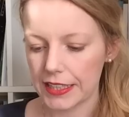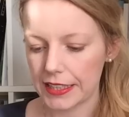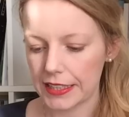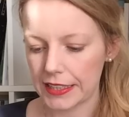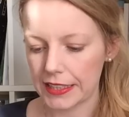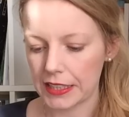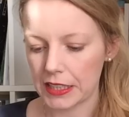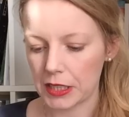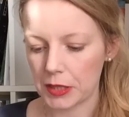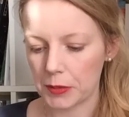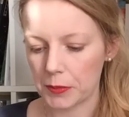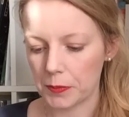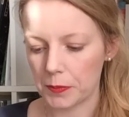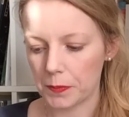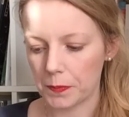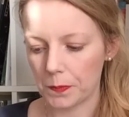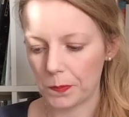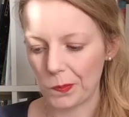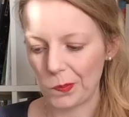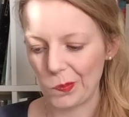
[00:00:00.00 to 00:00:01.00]

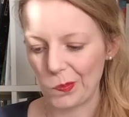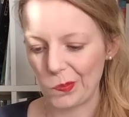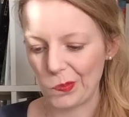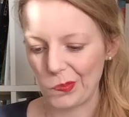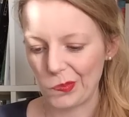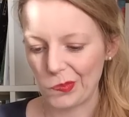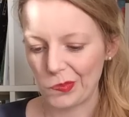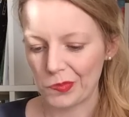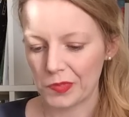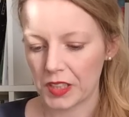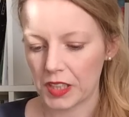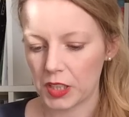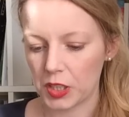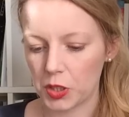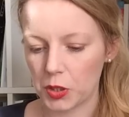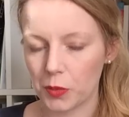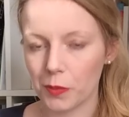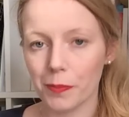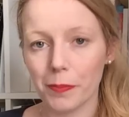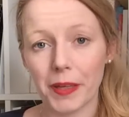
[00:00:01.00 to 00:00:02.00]

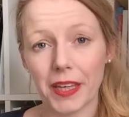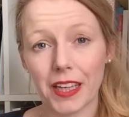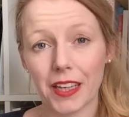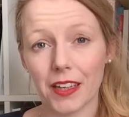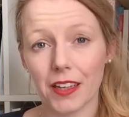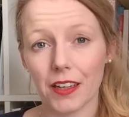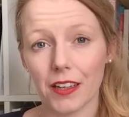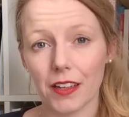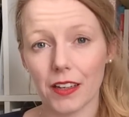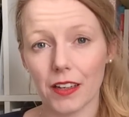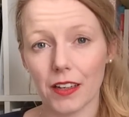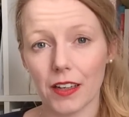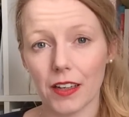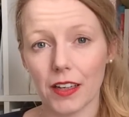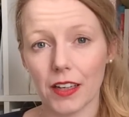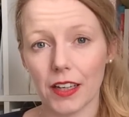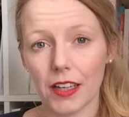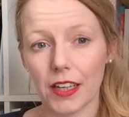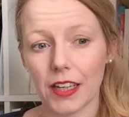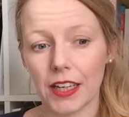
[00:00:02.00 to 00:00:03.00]
You pick
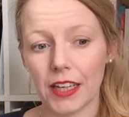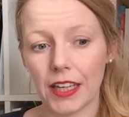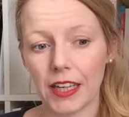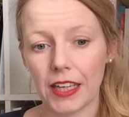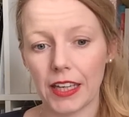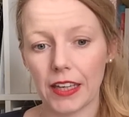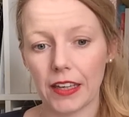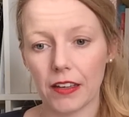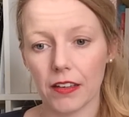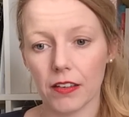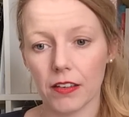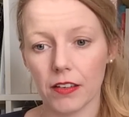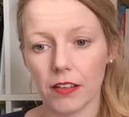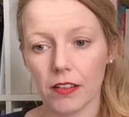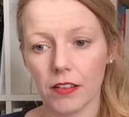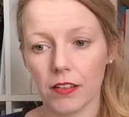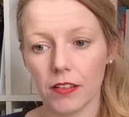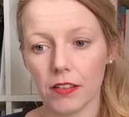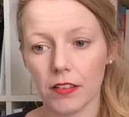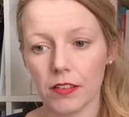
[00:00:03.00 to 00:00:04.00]
a
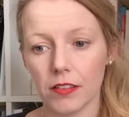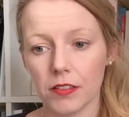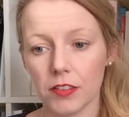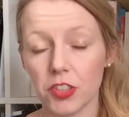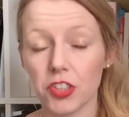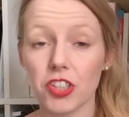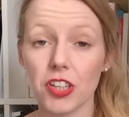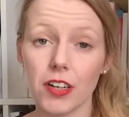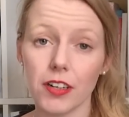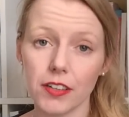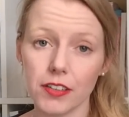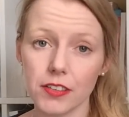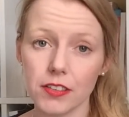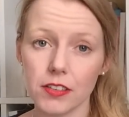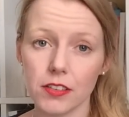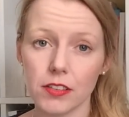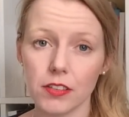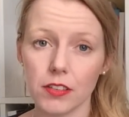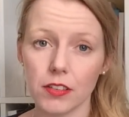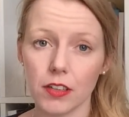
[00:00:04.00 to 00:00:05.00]
chart
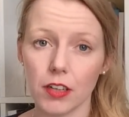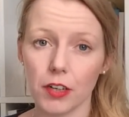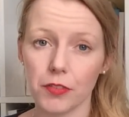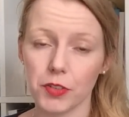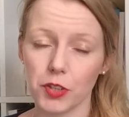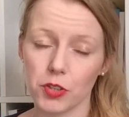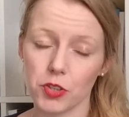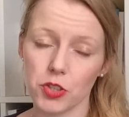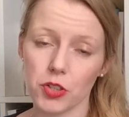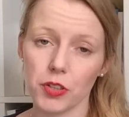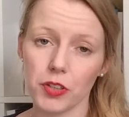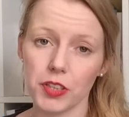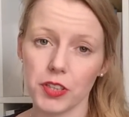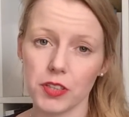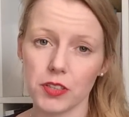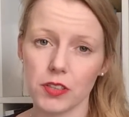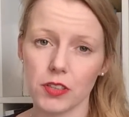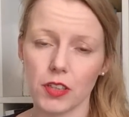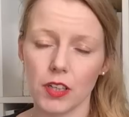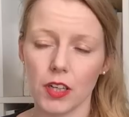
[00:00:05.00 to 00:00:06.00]
of your
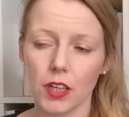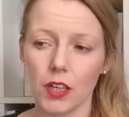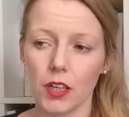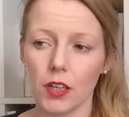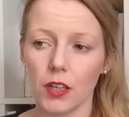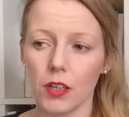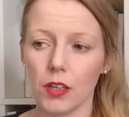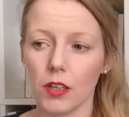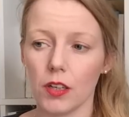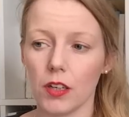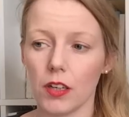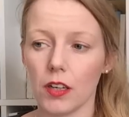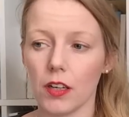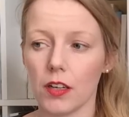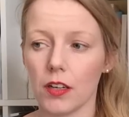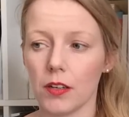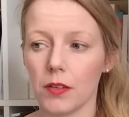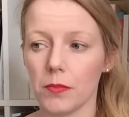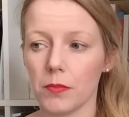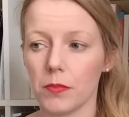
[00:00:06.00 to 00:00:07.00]
choice.
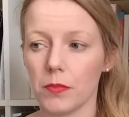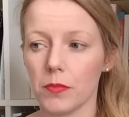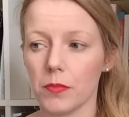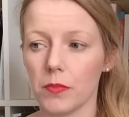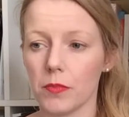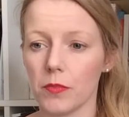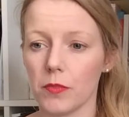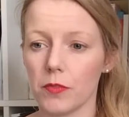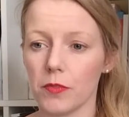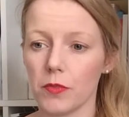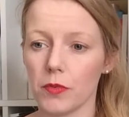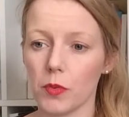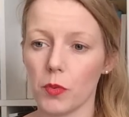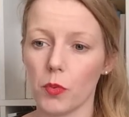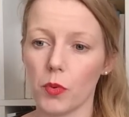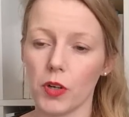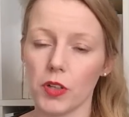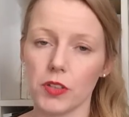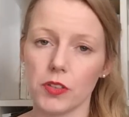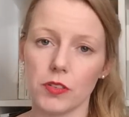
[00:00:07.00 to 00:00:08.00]
1
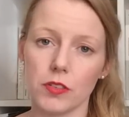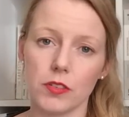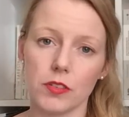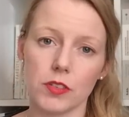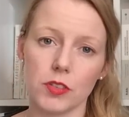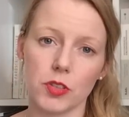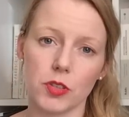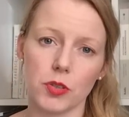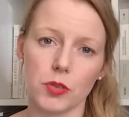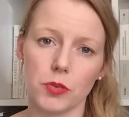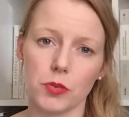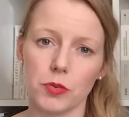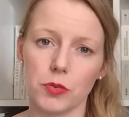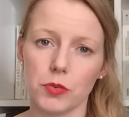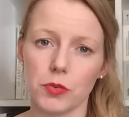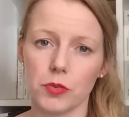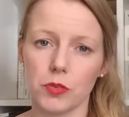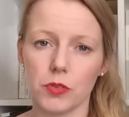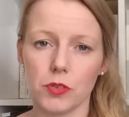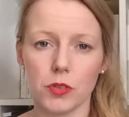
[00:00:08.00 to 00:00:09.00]

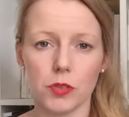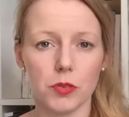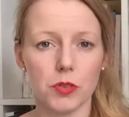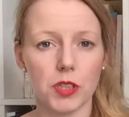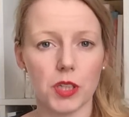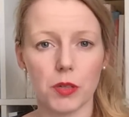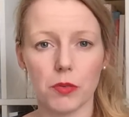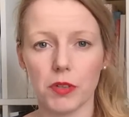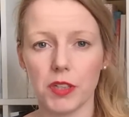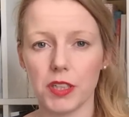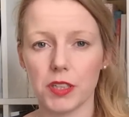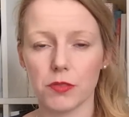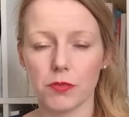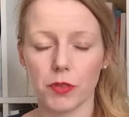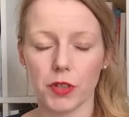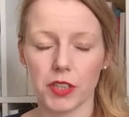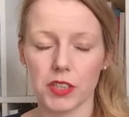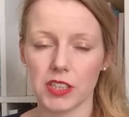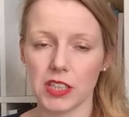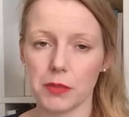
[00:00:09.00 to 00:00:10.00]
to 2 degrees,
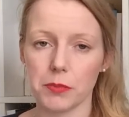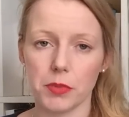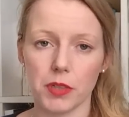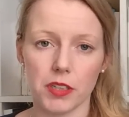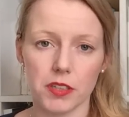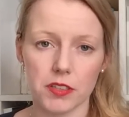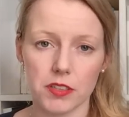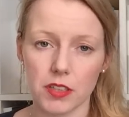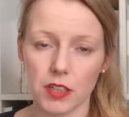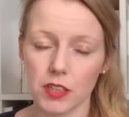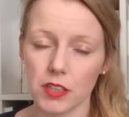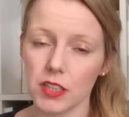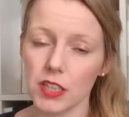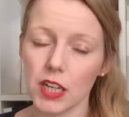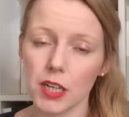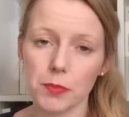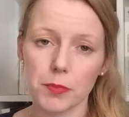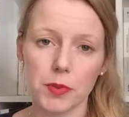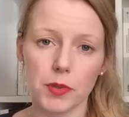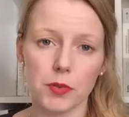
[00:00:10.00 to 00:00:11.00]
for example, is the
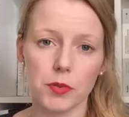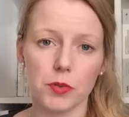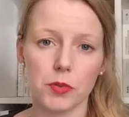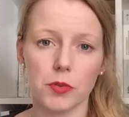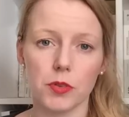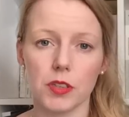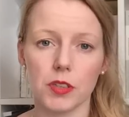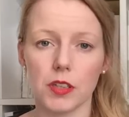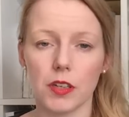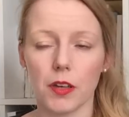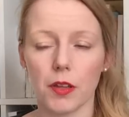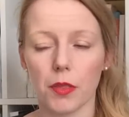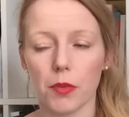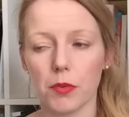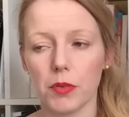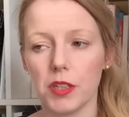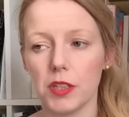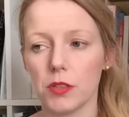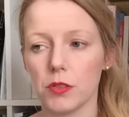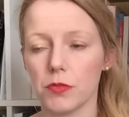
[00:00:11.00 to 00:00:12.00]
dark blue,
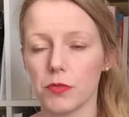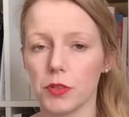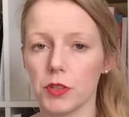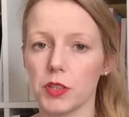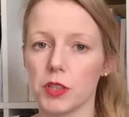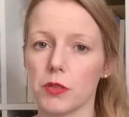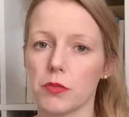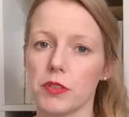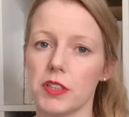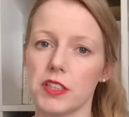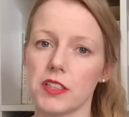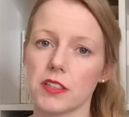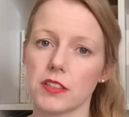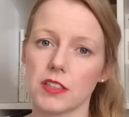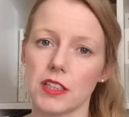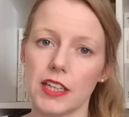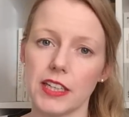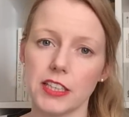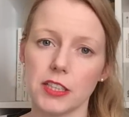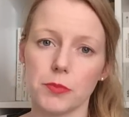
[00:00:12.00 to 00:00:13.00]
3 to 4 degrees is a
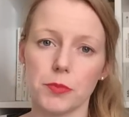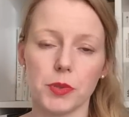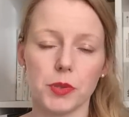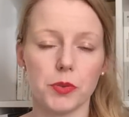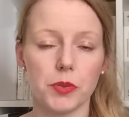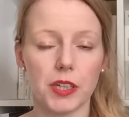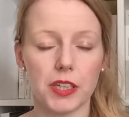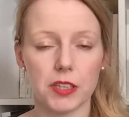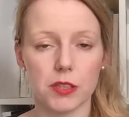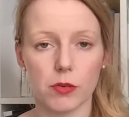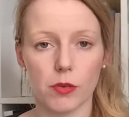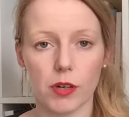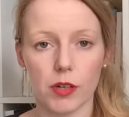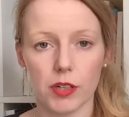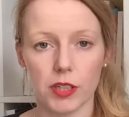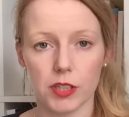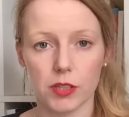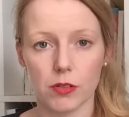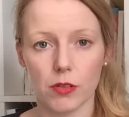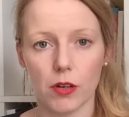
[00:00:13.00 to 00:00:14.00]
lighter blue, and so on
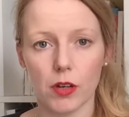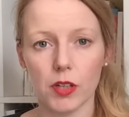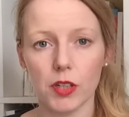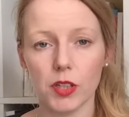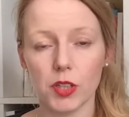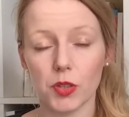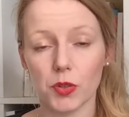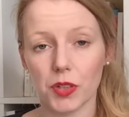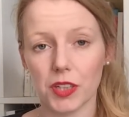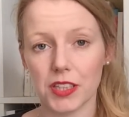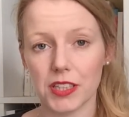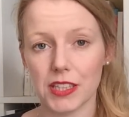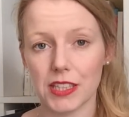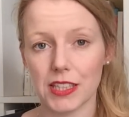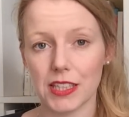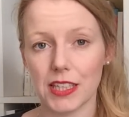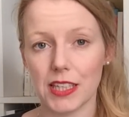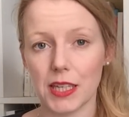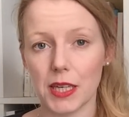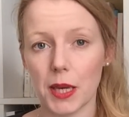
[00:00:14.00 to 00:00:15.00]
and so on. You can
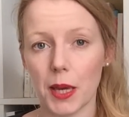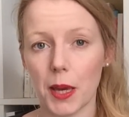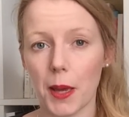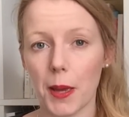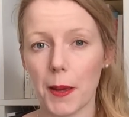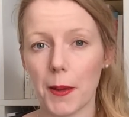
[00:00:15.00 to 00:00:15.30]
see